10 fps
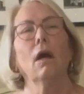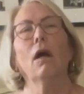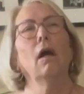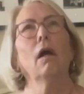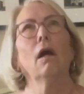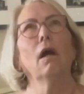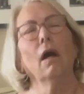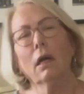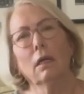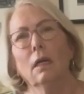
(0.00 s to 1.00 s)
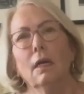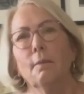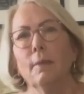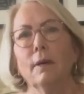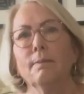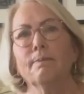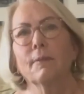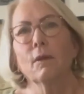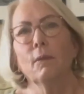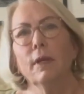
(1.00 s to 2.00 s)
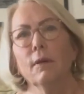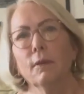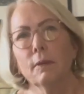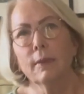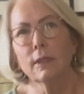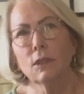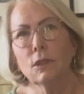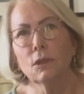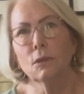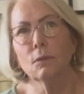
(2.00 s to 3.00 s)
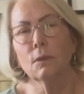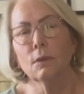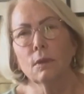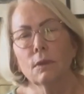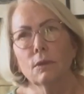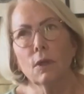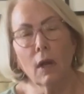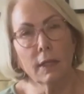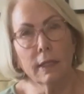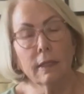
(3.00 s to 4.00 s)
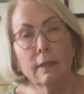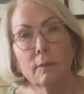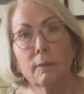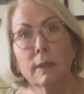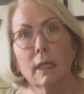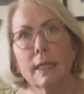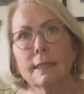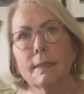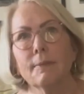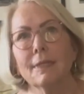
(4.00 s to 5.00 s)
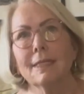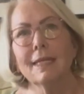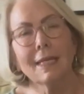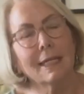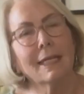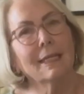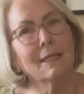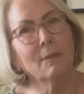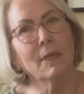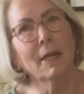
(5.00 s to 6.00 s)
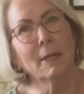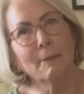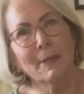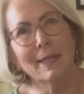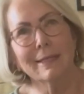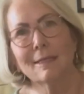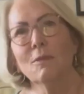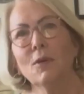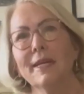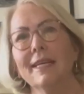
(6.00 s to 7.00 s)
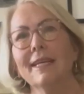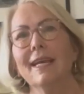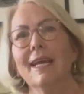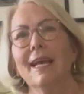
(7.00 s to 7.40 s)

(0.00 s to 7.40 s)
but we only went to Target, and then we went and got something to eat, and then we got up the next morning